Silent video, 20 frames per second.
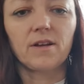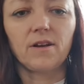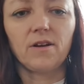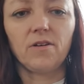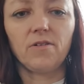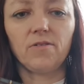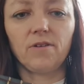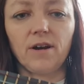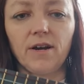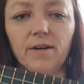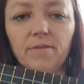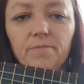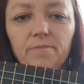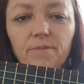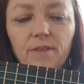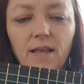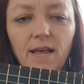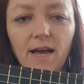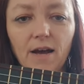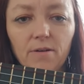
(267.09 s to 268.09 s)
All right,
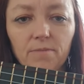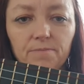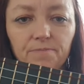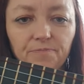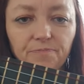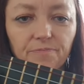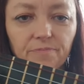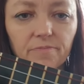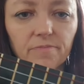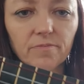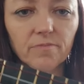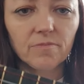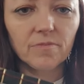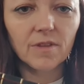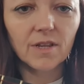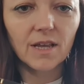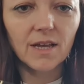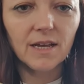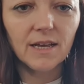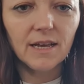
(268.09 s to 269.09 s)
now
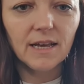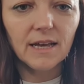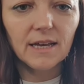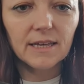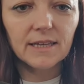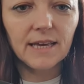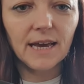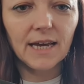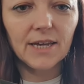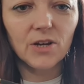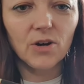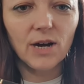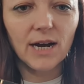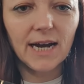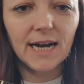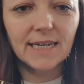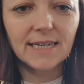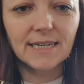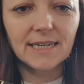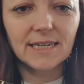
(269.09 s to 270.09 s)
get your
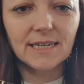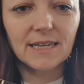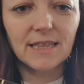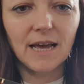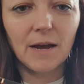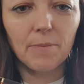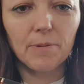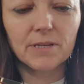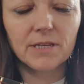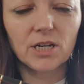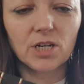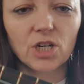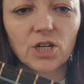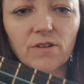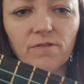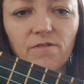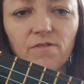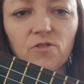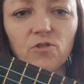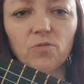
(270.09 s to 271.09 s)
hand into that
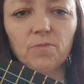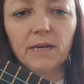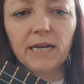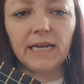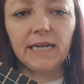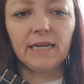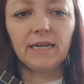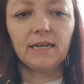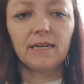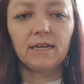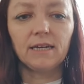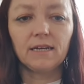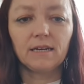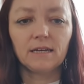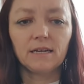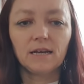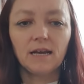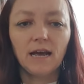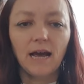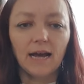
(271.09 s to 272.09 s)
position for me
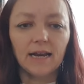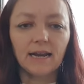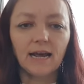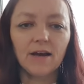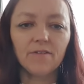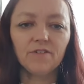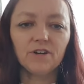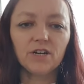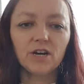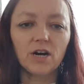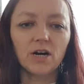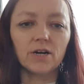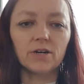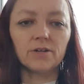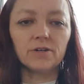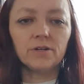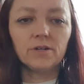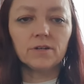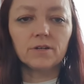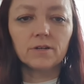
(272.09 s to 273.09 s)
and have a
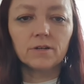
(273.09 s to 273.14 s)
go.